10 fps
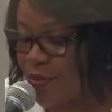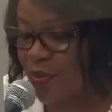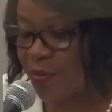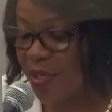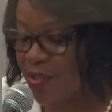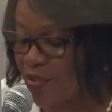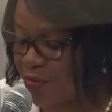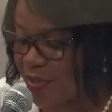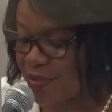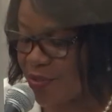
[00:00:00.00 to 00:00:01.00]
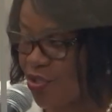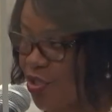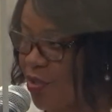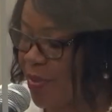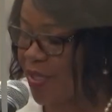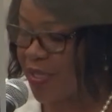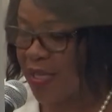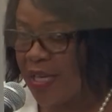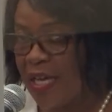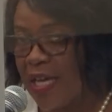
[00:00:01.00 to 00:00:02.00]
so much, Mr. Chairman,
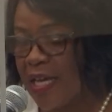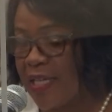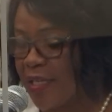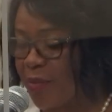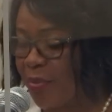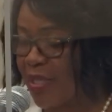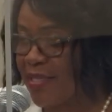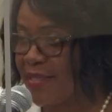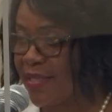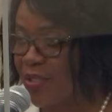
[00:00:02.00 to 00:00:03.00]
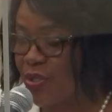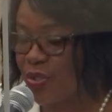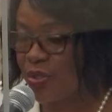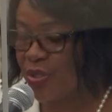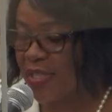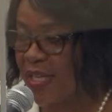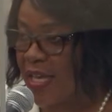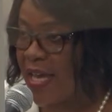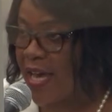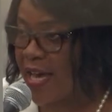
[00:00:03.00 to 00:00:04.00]
and a pleasant good
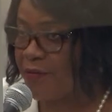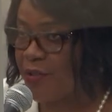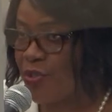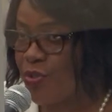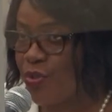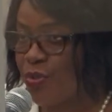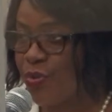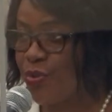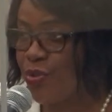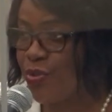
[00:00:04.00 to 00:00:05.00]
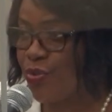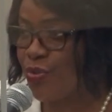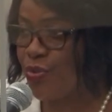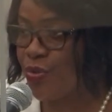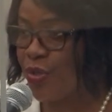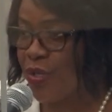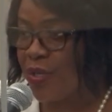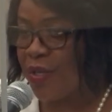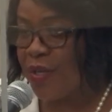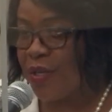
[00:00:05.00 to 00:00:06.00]
afternoon to
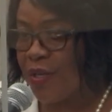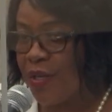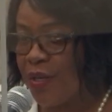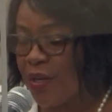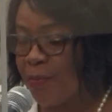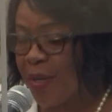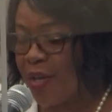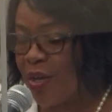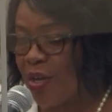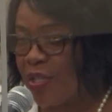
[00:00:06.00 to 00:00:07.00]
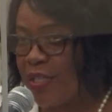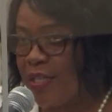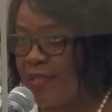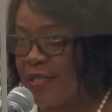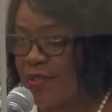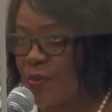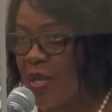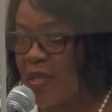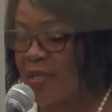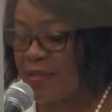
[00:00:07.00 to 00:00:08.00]
my colleagues as
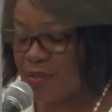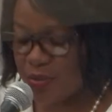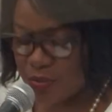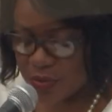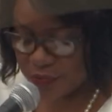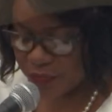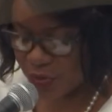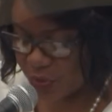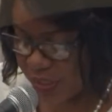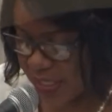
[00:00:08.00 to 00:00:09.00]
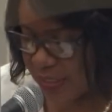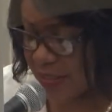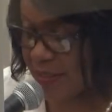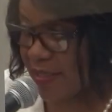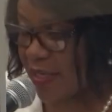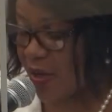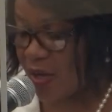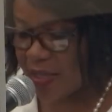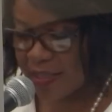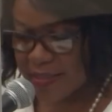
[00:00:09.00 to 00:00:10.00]
well as to the viewing and listening
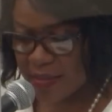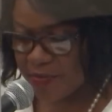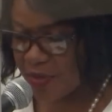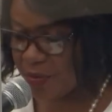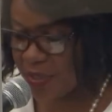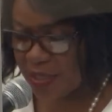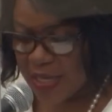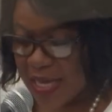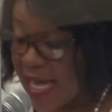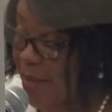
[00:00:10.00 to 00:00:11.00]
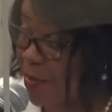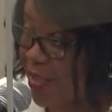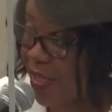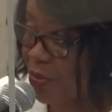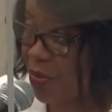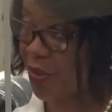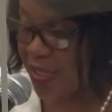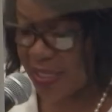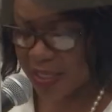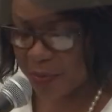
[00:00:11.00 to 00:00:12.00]
audience. I'm very happy that we were
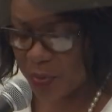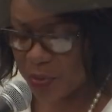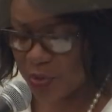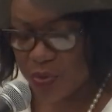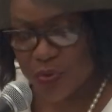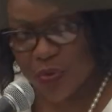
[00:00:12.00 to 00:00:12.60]
able to